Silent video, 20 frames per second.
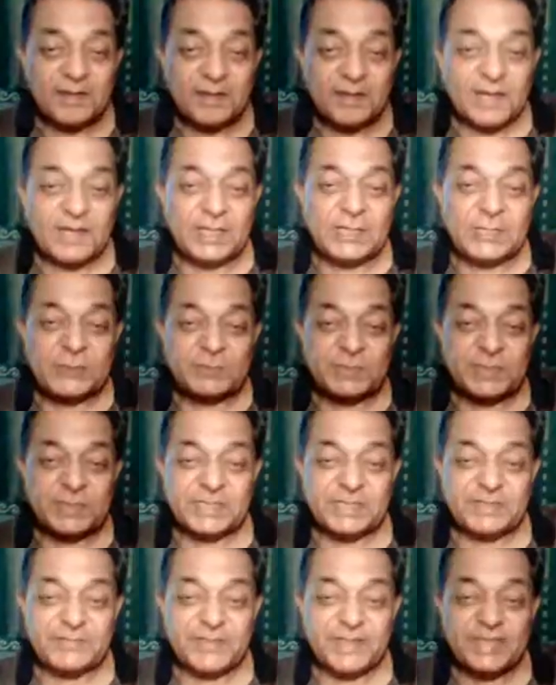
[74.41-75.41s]
and
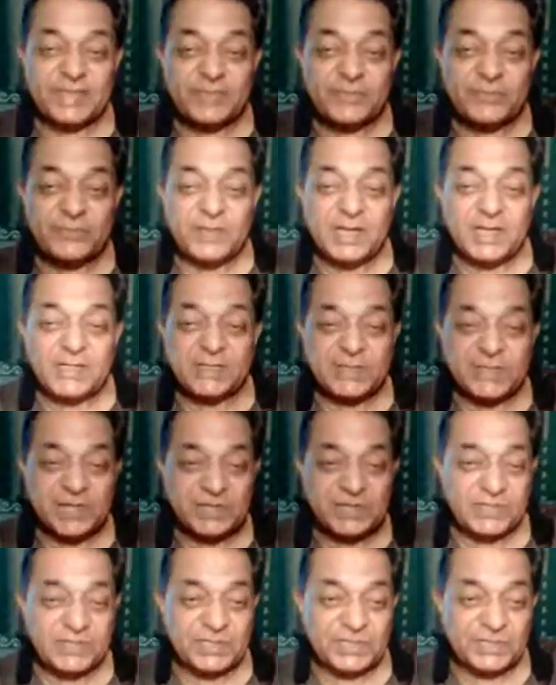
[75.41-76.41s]
specify the various
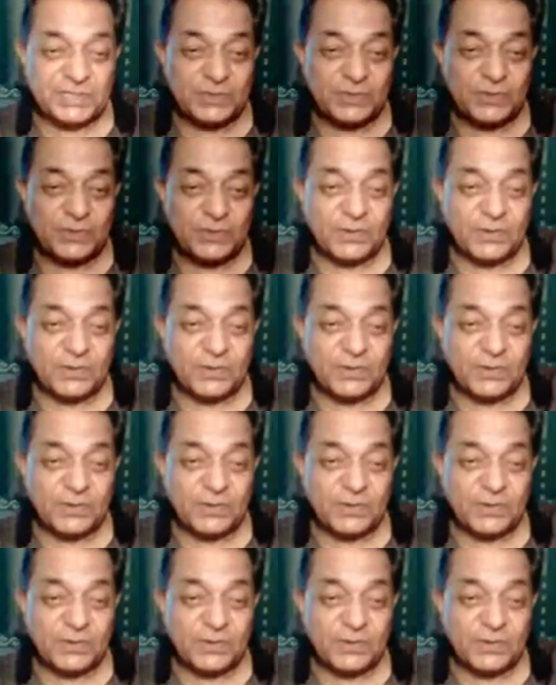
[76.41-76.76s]
sections